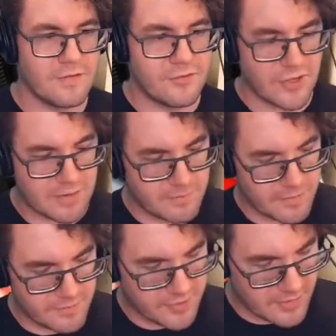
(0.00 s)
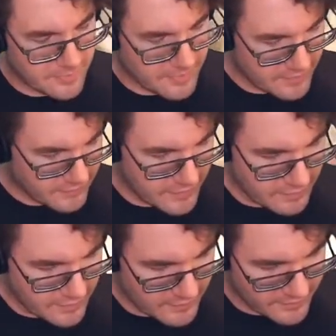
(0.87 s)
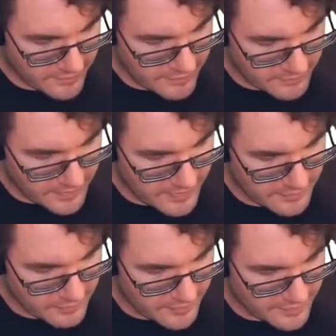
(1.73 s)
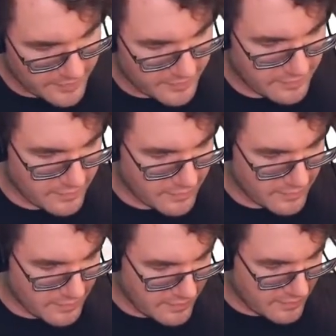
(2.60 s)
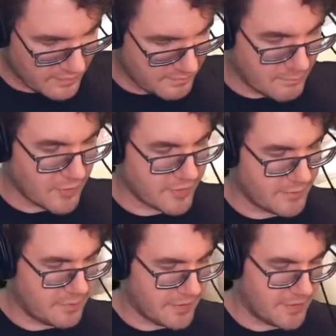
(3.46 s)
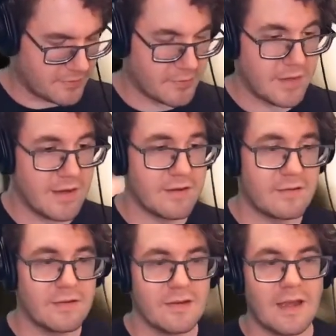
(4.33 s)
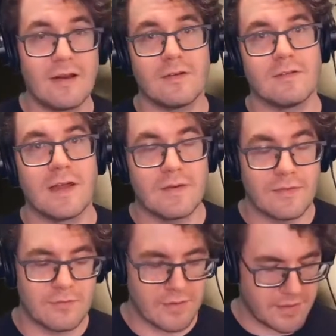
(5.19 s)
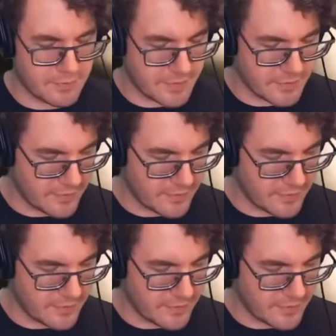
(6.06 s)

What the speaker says: Shapeways. Shapeways, if you don't know, is a 3D printing marketplace where they actually, I don't have a 3D printer.